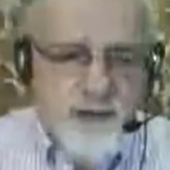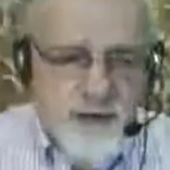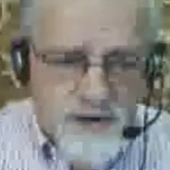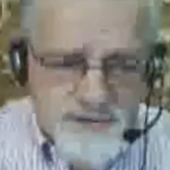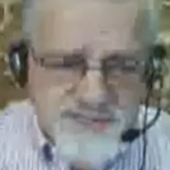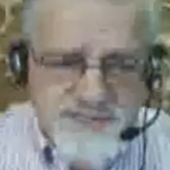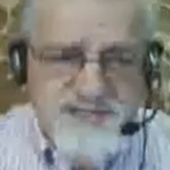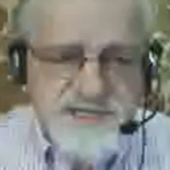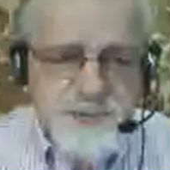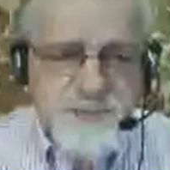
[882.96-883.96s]

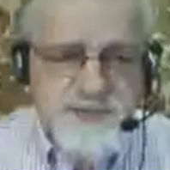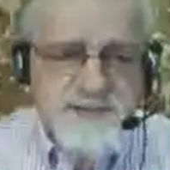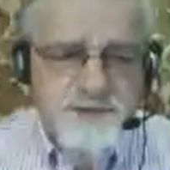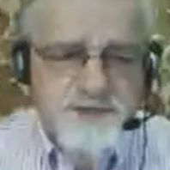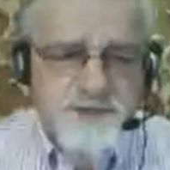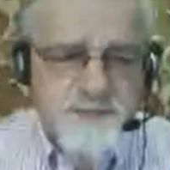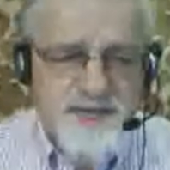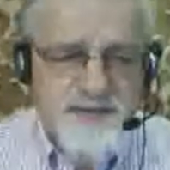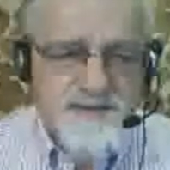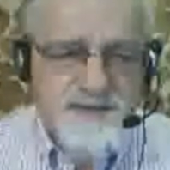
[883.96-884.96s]
rsync is a really good
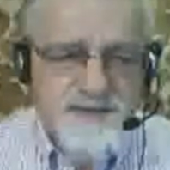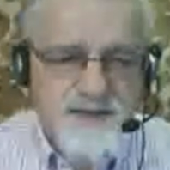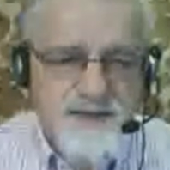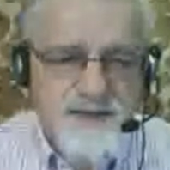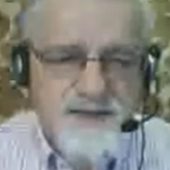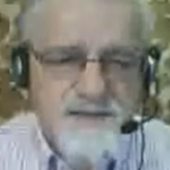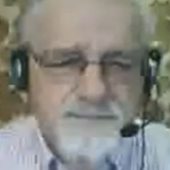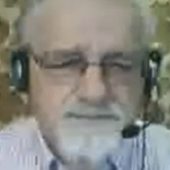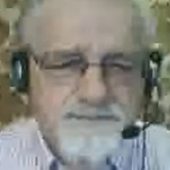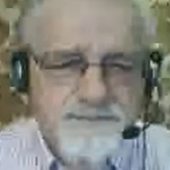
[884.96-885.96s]
command. Um,